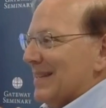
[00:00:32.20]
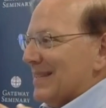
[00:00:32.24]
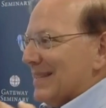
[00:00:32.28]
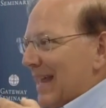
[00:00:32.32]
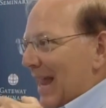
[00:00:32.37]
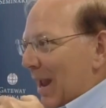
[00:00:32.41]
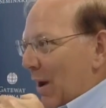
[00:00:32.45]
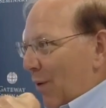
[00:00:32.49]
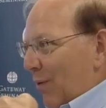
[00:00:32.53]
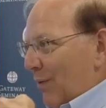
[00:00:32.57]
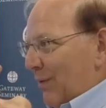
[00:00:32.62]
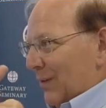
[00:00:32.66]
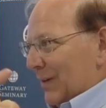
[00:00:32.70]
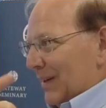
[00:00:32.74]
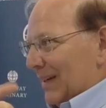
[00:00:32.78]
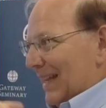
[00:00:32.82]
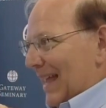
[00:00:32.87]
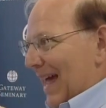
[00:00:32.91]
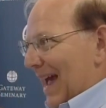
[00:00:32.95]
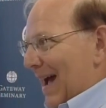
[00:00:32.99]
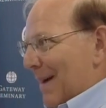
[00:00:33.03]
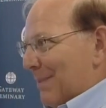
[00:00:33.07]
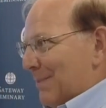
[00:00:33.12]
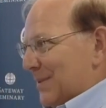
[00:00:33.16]
because they
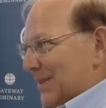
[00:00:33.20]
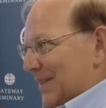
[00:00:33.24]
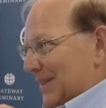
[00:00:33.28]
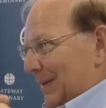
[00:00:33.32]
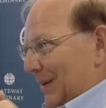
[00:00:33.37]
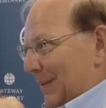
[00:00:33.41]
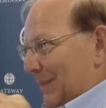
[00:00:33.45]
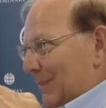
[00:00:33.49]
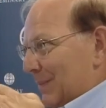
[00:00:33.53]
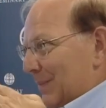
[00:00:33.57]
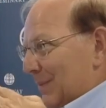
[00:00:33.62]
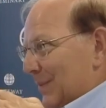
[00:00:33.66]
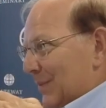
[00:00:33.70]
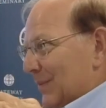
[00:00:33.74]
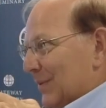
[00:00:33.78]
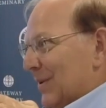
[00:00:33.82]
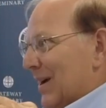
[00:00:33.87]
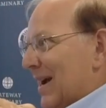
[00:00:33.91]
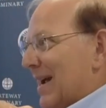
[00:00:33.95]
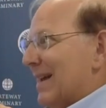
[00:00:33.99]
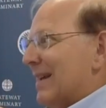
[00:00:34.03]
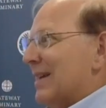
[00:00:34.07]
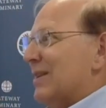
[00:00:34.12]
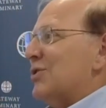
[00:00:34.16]
overlap some,
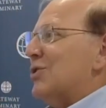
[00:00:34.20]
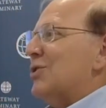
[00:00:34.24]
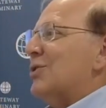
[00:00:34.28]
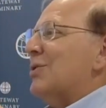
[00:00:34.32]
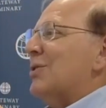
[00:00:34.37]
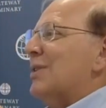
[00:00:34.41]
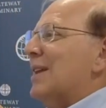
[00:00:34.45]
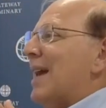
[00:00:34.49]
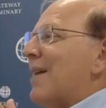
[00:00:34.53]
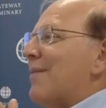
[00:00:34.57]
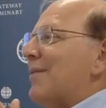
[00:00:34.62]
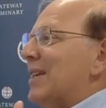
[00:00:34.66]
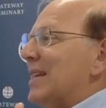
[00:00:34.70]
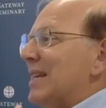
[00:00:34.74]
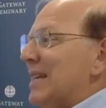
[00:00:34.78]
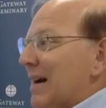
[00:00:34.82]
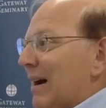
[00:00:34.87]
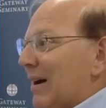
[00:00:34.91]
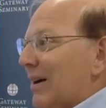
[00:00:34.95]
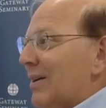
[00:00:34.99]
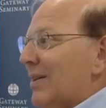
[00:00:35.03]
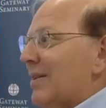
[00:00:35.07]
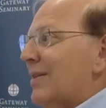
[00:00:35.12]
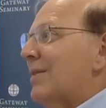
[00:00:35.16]
right? Because you could have a
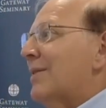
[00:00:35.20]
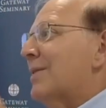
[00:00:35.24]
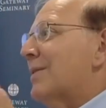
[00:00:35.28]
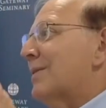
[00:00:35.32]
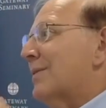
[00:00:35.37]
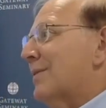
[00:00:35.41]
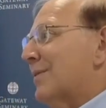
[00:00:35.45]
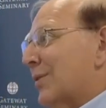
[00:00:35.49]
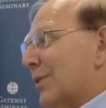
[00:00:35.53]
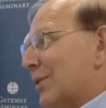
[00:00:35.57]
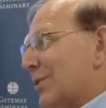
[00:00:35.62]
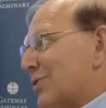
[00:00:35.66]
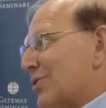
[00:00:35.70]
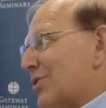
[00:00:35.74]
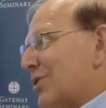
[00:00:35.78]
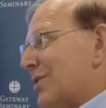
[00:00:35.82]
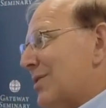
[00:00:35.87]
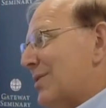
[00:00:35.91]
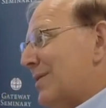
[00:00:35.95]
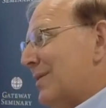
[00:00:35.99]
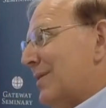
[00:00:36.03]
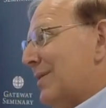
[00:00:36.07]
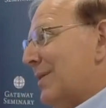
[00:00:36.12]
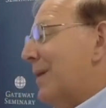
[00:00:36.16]
young
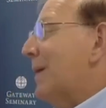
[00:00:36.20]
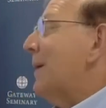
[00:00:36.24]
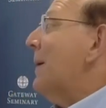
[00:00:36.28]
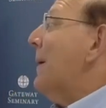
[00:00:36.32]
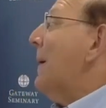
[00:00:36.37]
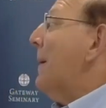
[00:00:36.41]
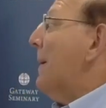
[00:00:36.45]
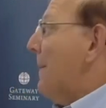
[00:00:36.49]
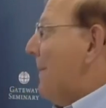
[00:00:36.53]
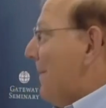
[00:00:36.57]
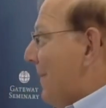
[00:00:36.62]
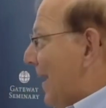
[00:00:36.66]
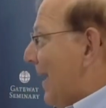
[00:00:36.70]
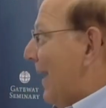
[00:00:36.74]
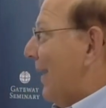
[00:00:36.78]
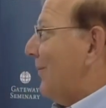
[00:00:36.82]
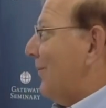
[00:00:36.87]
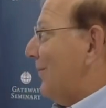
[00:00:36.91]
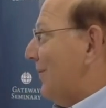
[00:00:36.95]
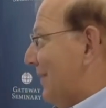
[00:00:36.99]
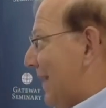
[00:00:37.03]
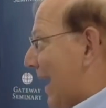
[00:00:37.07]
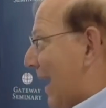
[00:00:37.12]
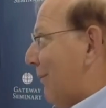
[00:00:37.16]
virgin. Sure.
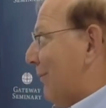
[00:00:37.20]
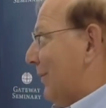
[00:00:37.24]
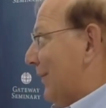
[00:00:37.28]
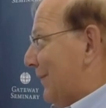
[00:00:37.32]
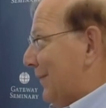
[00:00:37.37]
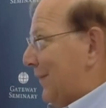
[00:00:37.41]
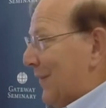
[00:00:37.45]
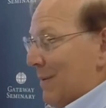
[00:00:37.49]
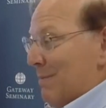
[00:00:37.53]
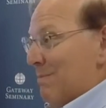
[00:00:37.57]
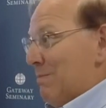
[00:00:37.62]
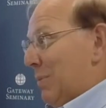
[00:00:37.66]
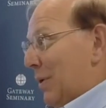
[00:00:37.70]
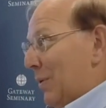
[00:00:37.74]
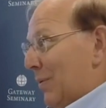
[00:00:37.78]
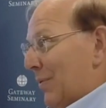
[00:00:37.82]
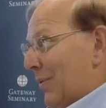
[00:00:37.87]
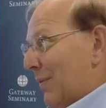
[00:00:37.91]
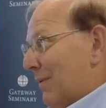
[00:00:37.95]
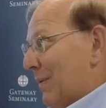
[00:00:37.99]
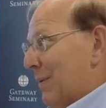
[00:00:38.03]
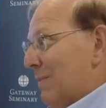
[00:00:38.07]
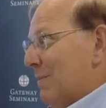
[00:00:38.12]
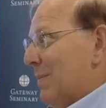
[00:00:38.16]
And that would fit
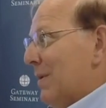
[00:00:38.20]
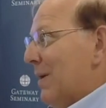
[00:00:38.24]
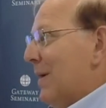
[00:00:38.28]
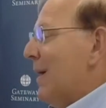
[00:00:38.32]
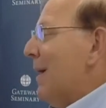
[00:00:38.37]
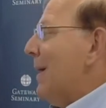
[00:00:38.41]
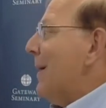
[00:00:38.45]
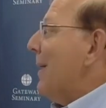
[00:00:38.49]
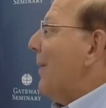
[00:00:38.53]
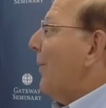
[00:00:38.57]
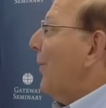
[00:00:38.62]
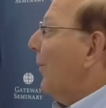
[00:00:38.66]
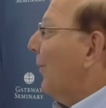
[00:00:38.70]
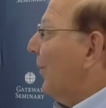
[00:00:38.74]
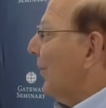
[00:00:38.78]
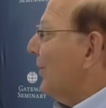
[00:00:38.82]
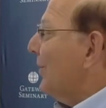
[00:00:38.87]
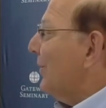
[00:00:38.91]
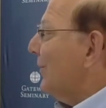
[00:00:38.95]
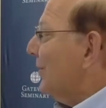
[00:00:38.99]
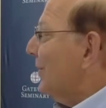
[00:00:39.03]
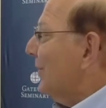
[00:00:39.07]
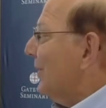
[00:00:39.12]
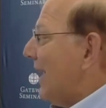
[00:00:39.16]
both of them, or
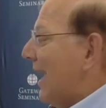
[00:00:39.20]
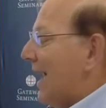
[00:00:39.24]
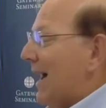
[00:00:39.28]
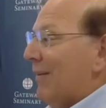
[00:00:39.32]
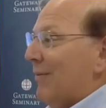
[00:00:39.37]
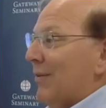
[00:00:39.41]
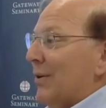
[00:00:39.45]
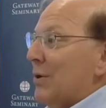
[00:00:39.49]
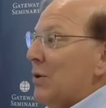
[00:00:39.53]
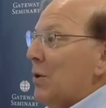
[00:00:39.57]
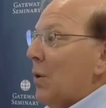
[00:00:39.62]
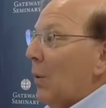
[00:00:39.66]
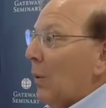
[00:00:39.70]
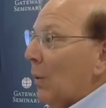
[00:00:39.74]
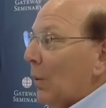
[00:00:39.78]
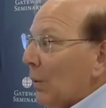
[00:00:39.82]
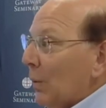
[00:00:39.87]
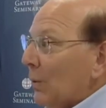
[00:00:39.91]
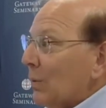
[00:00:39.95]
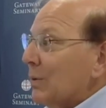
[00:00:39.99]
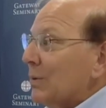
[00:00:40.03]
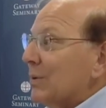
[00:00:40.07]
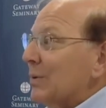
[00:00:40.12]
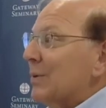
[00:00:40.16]
you could have an
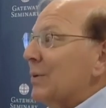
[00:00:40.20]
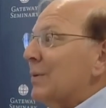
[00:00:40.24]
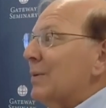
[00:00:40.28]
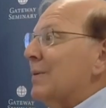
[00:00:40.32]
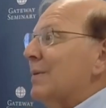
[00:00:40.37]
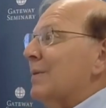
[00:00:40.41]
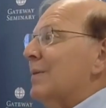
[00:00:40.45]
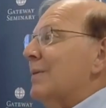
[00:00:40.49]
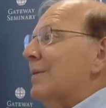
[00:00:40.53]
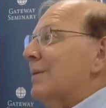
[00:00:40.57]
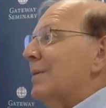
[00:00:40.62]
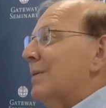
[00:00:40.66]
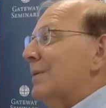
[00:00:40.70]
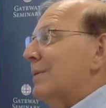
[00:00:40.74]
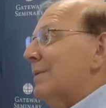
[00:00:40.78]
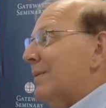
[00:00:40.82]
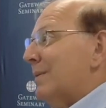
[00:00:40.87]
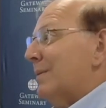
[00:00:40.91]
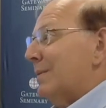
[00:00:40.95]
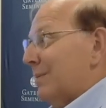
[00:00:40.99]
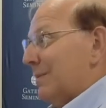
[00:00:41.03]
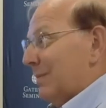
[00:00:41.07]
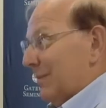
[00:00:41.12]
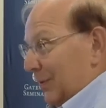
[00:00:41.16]
old
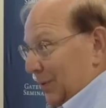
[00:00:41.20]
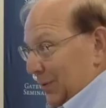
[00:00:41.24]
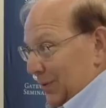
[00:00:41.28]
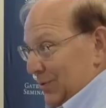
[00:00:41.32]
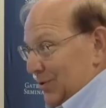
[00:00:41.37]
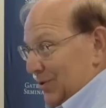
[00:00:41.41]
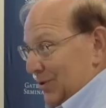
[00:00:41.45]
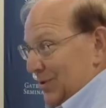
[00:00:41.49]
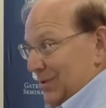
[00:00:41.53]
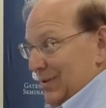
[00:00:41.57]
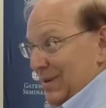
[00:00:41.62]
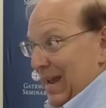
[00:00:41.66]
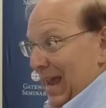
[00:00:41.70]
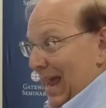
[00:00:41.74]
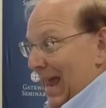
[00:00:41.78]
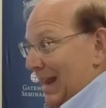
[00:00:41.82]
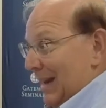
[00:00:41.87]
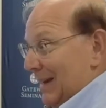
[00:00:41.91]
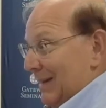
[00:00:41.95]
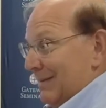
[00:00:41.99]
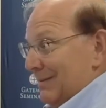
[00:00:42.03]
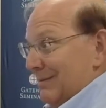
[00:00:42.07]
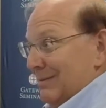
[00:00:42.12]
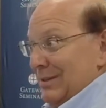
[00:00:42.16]
virgin
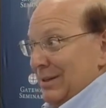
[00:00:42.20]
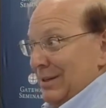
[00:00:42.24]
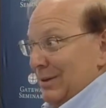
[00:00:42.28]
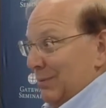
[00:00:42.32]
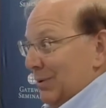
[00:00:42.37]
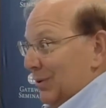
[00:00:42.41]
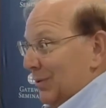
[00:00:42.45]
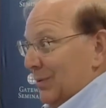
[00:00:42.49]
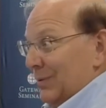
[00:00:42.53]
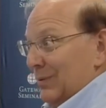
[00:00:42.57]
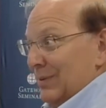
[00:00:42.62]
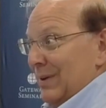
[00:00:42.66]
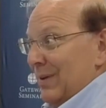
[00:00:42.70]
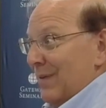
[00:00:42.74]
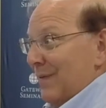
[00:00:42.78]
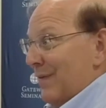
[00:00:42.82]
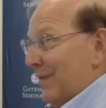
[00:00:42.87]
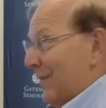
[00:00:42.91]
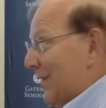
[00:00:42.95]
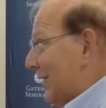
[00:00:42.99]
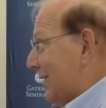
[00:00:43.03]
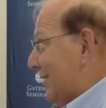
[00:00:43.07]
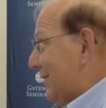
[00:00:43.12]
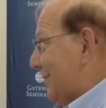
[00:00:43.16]
and it would only
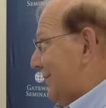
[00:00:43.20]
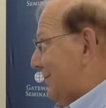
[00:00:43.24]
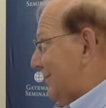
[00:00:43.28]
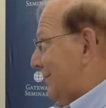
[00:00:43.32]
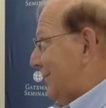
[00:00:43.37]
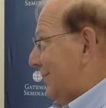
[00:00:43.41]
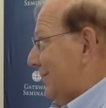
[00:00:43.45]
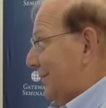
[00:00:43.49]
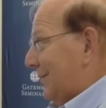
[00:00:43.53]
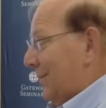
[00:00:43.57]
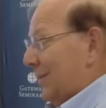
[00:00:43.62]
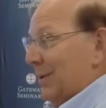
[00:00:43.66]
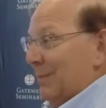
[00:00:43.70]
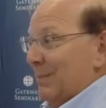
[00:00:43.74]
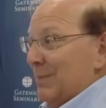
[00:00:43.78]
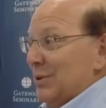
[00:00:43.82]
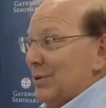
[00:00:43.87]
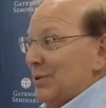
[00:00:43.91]
fit the